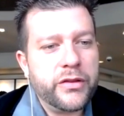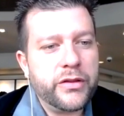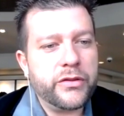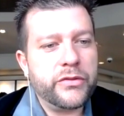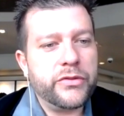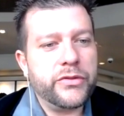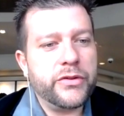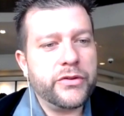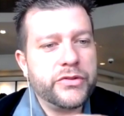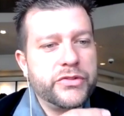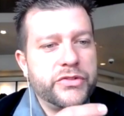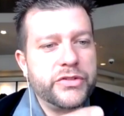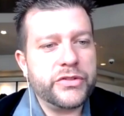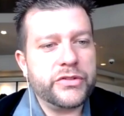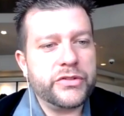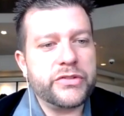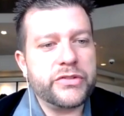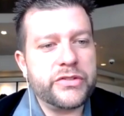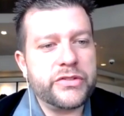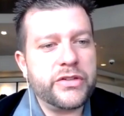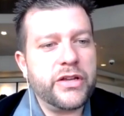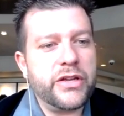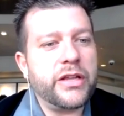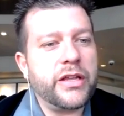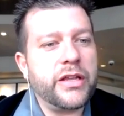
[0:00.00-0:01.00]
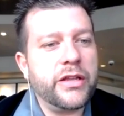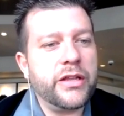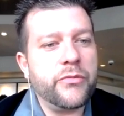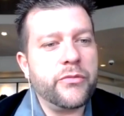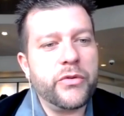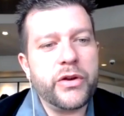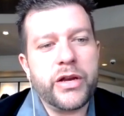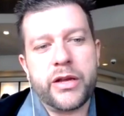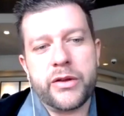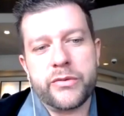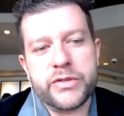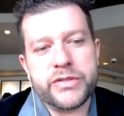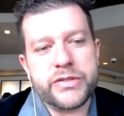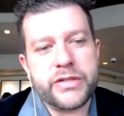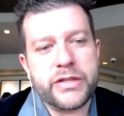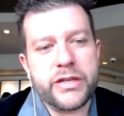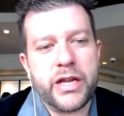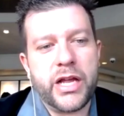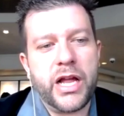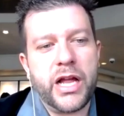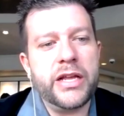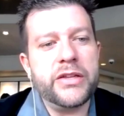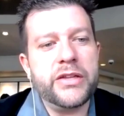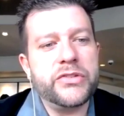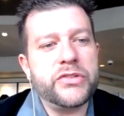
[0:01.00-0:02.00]
If they're still stuck in when I was
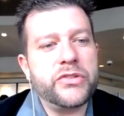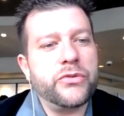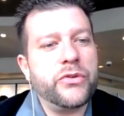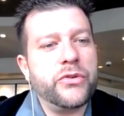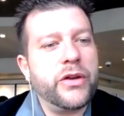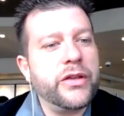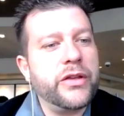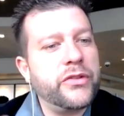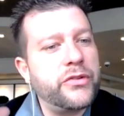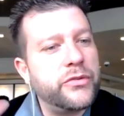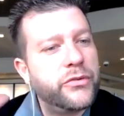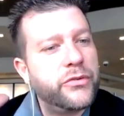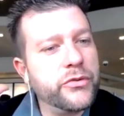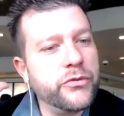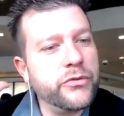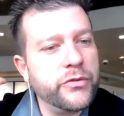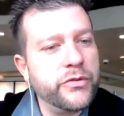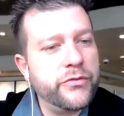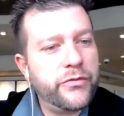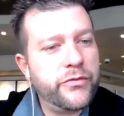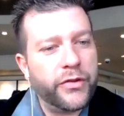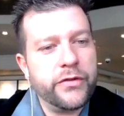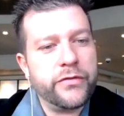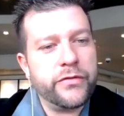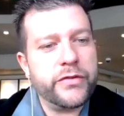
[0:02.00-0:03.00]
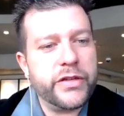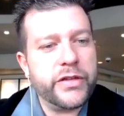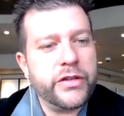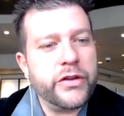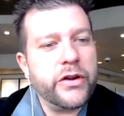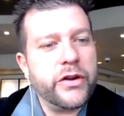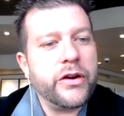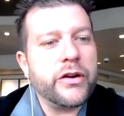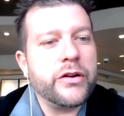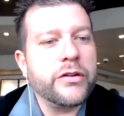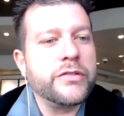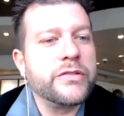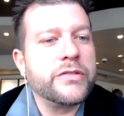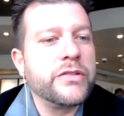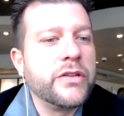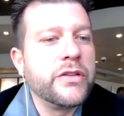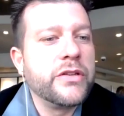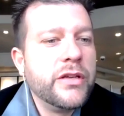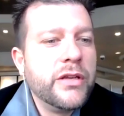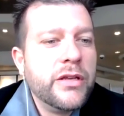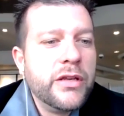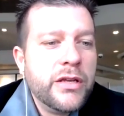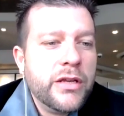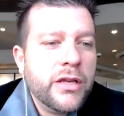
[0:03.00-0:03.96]
in high school, I threw 50 yards,